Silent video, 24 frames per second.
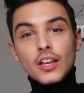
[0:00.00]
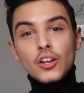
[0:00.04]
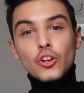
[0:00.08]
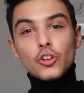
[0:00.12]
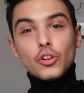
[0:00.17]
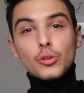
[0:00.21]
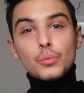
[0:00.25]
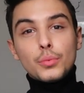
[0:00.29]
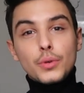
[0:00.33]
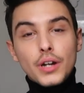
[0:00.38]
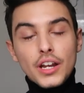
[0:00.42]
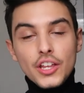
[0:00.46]

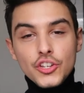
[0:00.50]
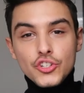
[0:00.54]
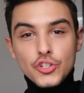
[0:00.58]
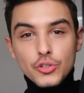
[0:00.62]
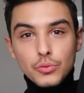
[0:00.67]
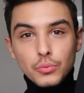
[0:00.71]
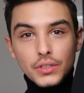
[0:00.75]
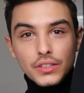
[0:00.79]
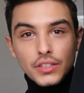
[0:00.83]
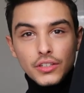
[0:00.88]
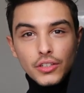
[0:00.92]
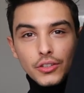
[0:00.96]

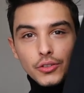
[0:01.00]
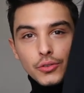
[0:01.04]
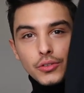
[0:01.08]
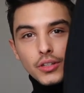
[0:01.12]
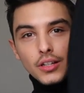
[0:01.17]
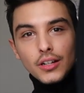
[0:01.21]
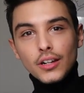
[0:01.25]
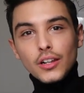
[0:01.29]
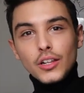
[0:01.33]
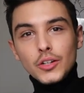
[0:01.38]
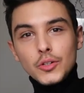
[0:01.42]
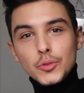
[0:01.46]
collaboration with the
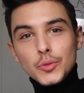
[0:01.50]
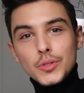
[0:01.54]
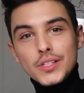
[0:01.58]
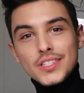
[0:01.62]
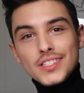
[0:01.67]
Uniqlo.